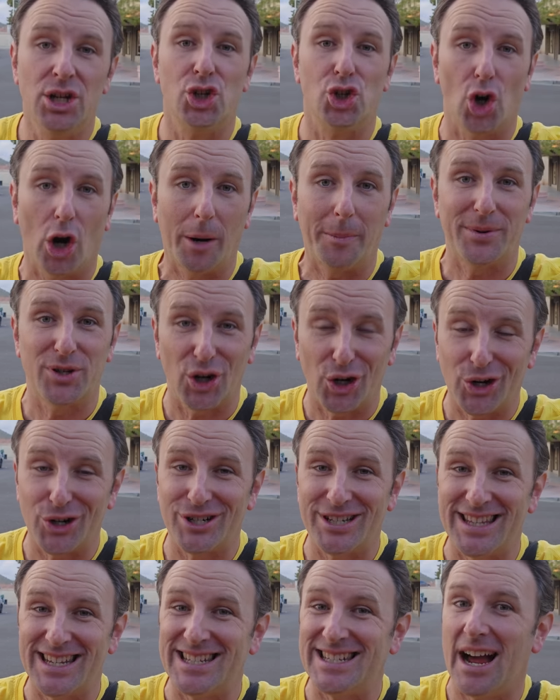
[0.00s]
sharp turn
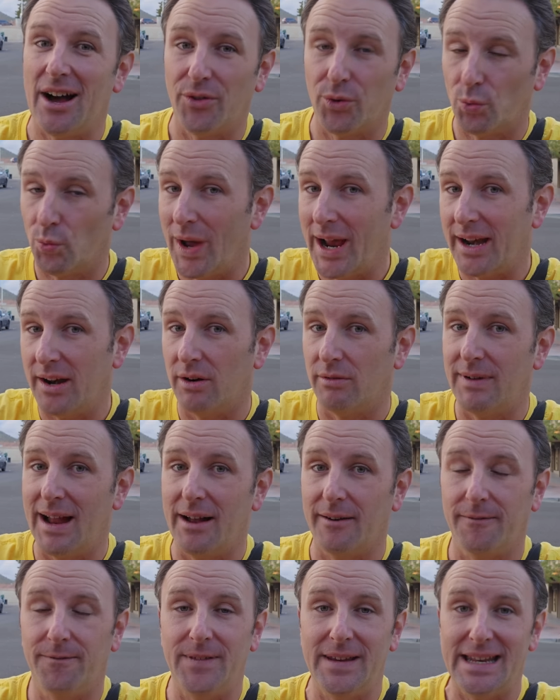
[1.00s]
to the south right
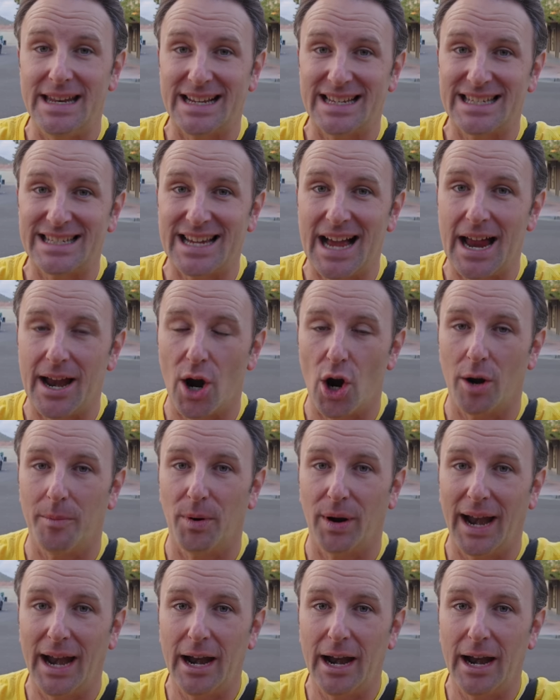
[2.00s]
around Phoenix Sky Harbor